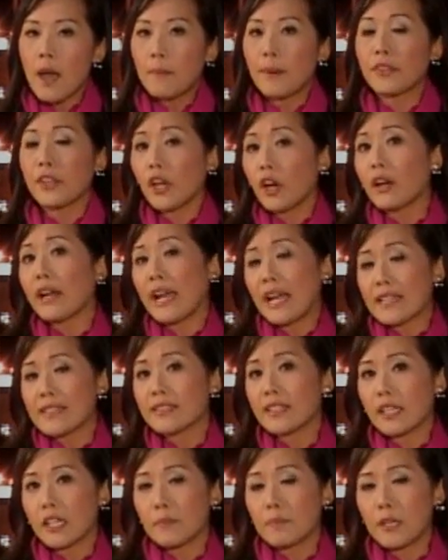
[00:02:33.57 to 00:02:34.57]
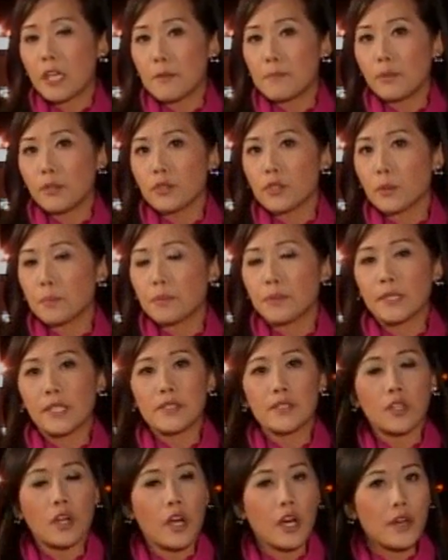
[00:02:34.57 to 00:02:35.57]
But they are asking people to
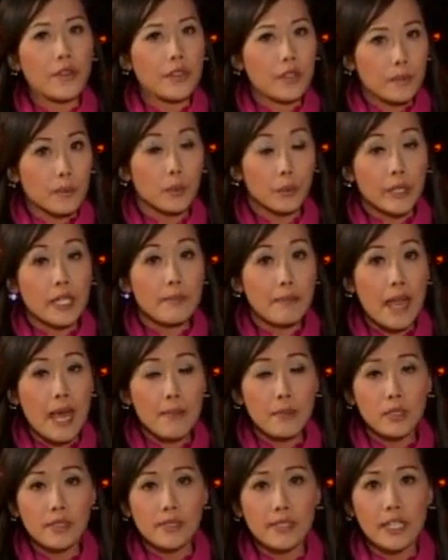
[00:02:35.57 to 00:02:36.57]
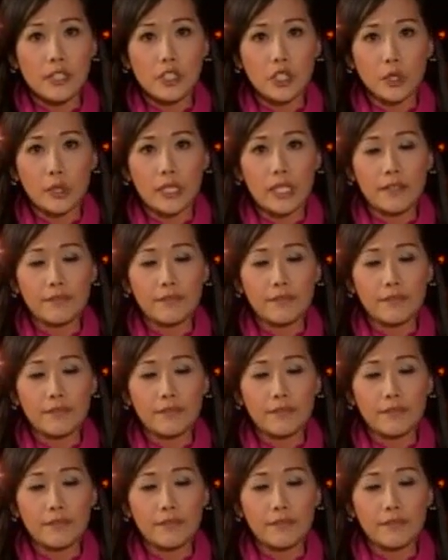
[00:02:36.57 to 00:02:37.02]
please call the Marine Mammal Center